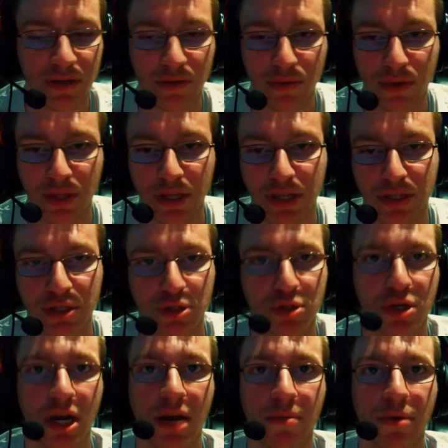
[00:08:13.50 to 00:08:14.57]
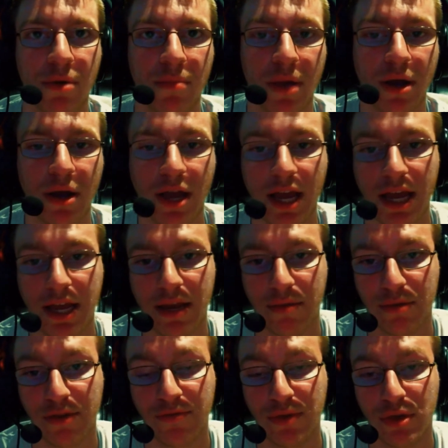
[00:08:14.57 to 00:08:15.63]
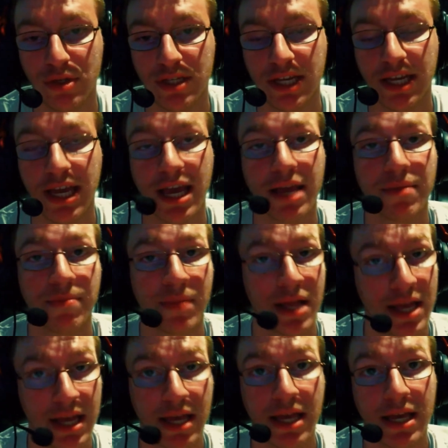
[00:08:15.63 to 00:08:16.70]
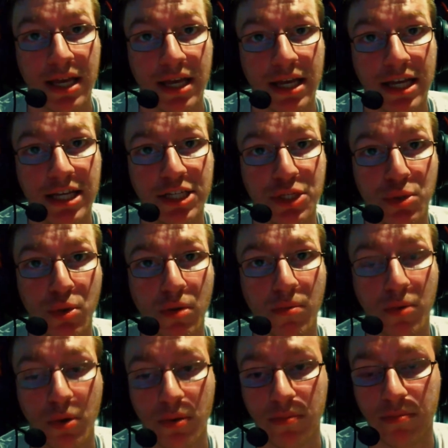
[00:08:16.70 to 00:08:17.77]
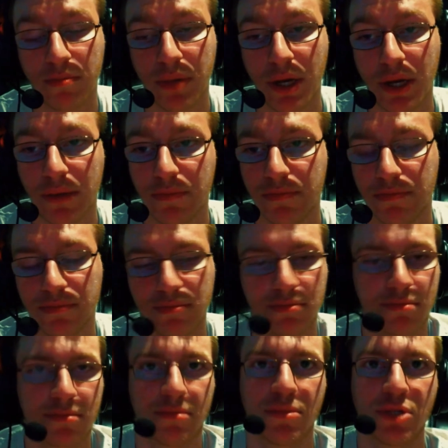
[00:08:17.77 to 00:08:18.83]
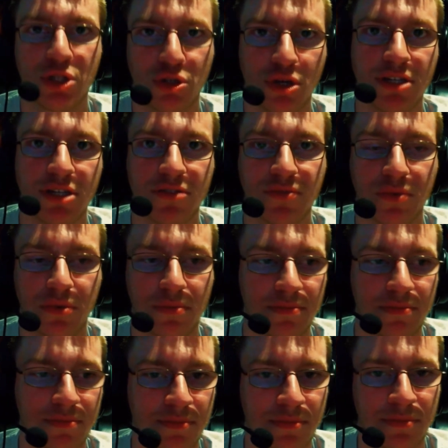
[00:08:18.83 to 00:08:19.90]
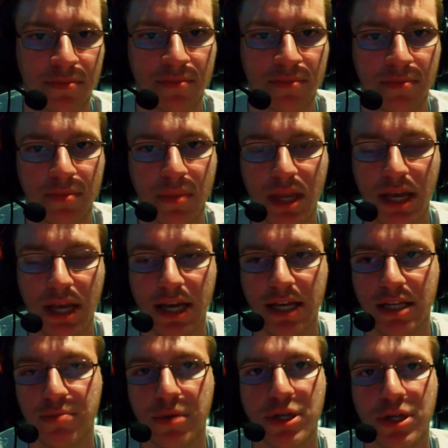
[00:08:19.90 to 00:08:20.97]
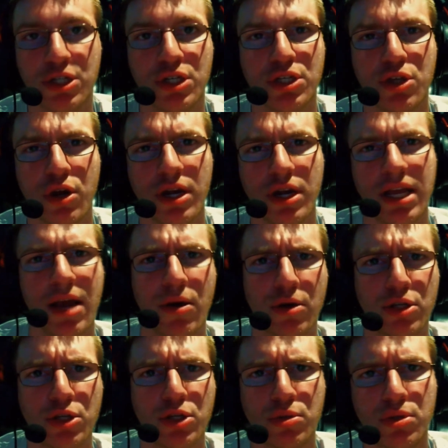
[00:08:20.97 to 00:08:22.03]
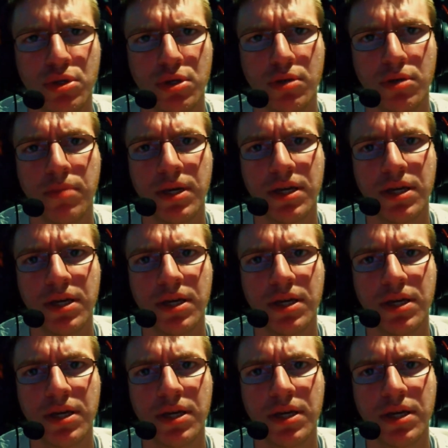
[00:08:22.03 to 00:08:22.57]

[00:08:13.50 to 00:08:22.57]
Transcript: with the subscriber amount and the views I get, it's normal, but stressful. And especially starting out on YouTube